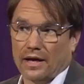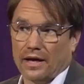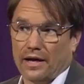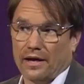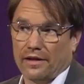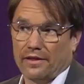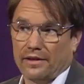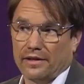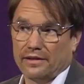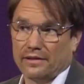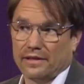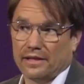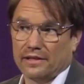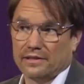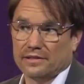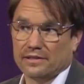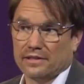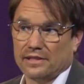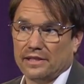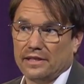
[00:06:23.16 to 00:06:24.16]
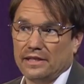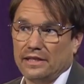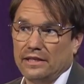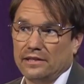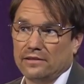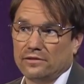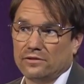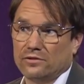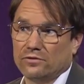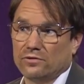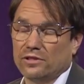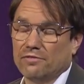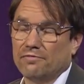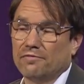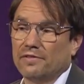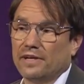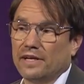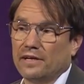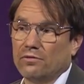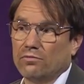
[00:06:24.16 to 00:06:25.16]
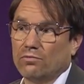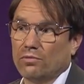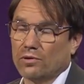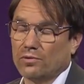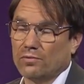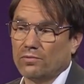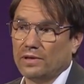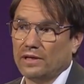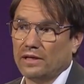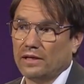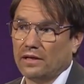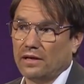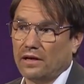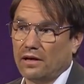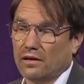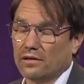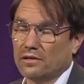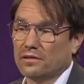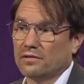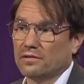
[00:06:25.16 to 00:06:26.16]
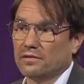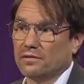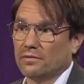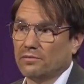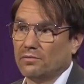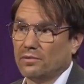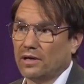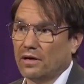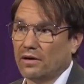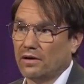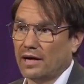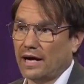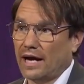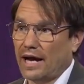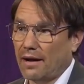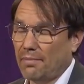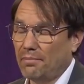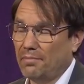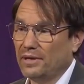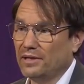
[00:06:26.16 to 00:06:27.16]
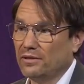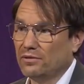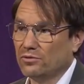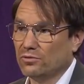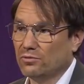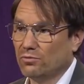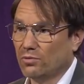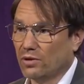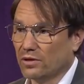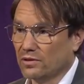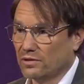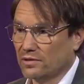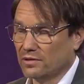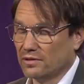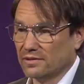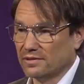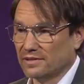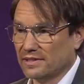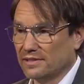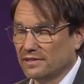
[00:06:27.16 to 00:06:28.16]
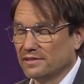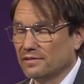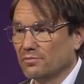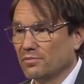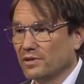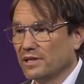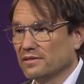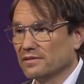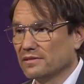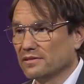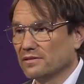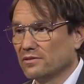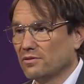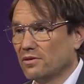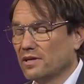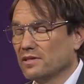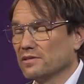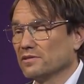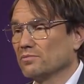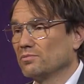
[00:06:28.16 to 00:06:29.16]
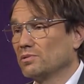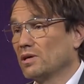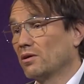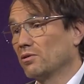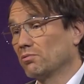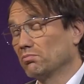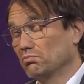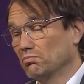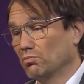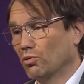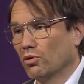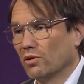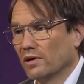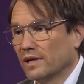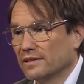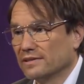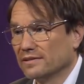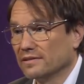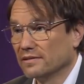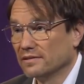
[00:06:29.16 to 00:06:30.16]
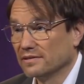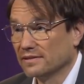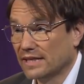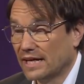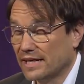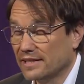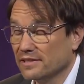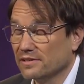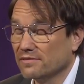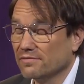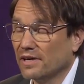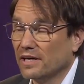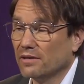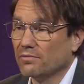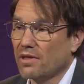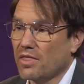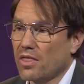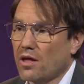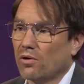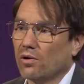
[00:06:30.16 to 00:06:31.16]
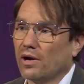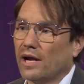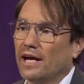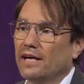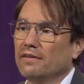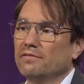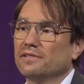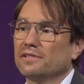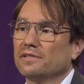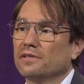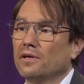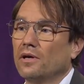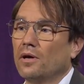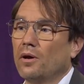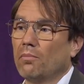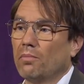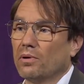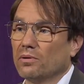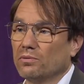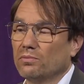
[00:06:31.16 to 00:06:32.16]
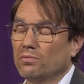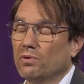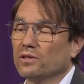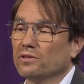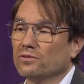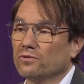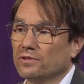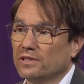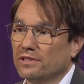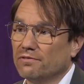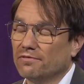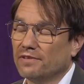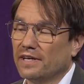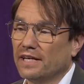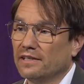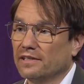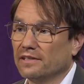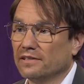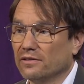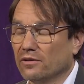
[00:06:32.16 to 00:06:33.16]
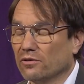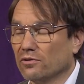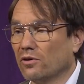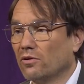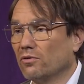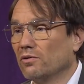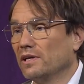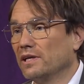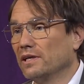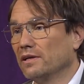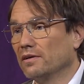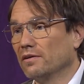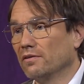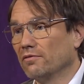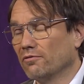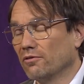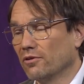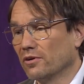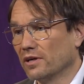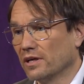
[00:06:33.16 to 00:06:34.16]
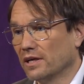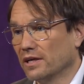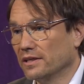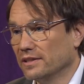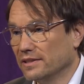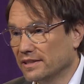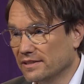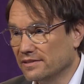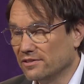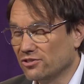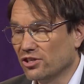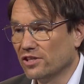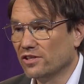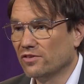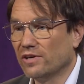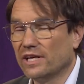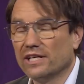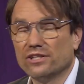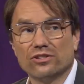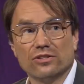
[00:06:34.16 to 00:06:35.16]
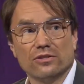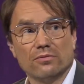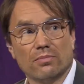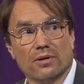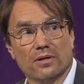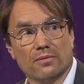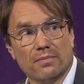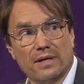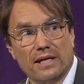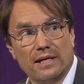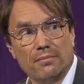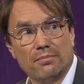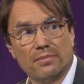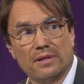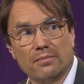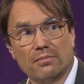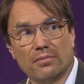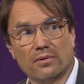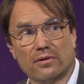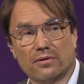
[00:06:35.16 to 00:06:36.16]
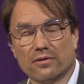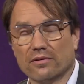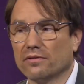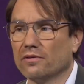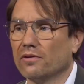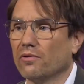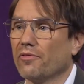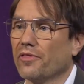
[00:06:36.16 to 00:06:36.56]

I think there is a need to defend what we got. We are happy to what the system brings us to us. We are more or less satisfied with our lives, but we want to defend it, not only for this generation, but many people also